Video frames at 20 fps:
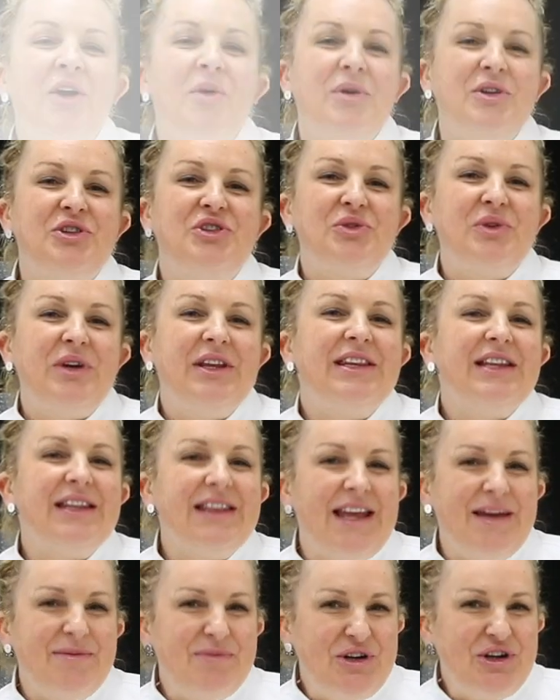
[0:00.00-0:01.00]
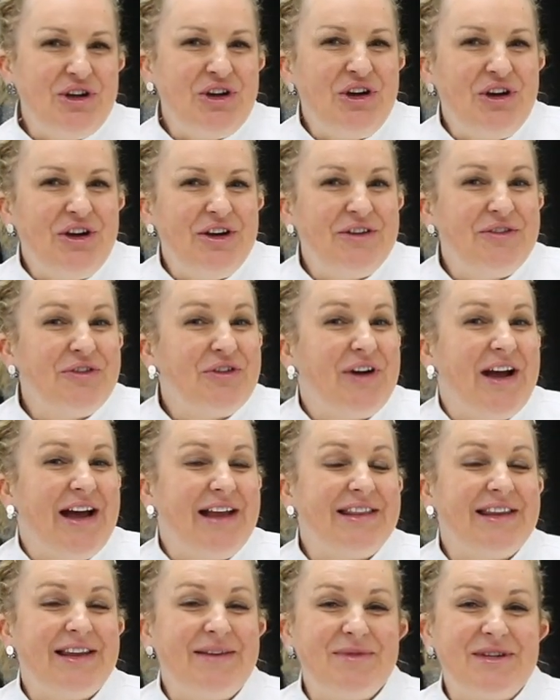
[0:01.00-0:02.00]
We're doing the lemon curd for our
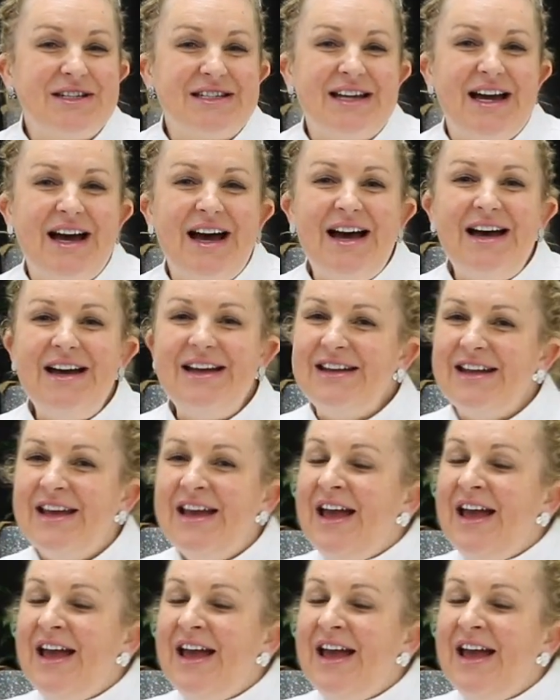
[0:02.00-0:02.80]
lemon tart.